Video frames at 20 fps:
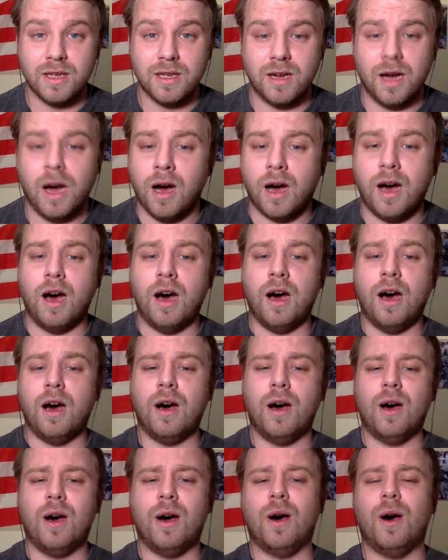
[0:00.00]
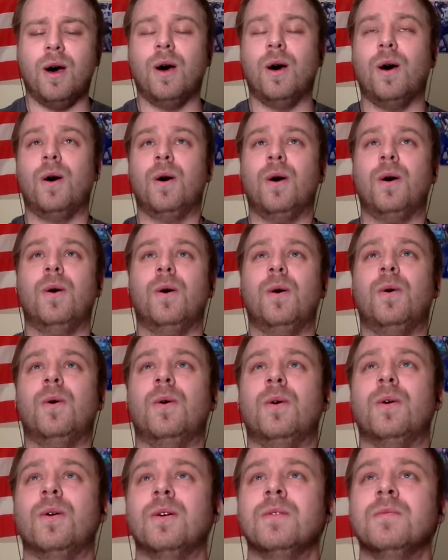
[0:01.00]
Oh.